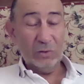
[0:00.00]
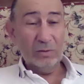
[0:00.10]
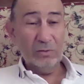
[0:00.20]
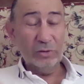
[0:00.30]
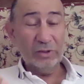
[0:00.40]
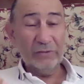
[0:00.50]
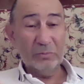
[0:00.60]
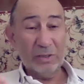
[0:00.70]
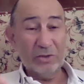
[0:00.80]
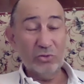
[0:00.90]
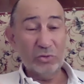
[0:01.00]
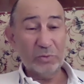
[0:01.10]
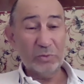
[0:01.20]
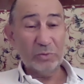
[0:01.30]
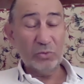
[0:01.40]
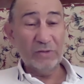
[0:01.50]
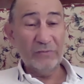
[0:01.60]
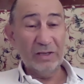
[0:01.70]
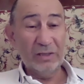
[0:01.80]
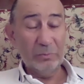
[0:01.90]
Not even produce, to
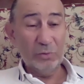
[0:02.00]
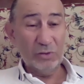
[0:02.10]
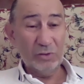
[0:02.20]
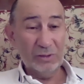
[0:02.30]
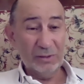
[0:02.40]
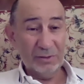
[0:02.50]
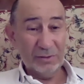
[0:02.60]
develop personality.